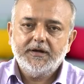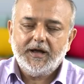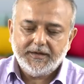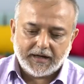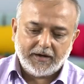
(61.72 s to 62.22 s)

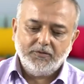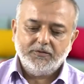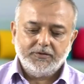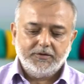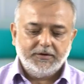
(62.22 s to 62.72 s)
And now
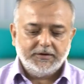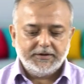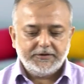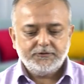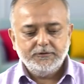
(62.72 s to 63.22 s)

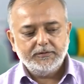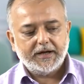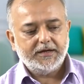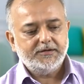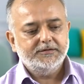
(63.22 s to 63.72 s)
let us look
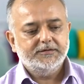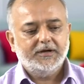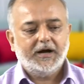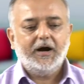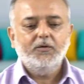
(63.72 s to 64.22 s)
at
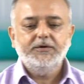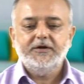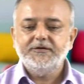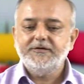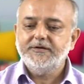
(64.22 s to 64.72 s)
how
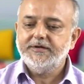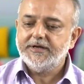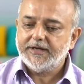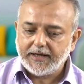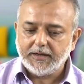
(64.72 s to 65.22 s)
does it
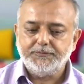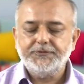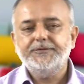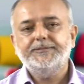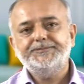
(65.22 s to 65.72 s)
helps.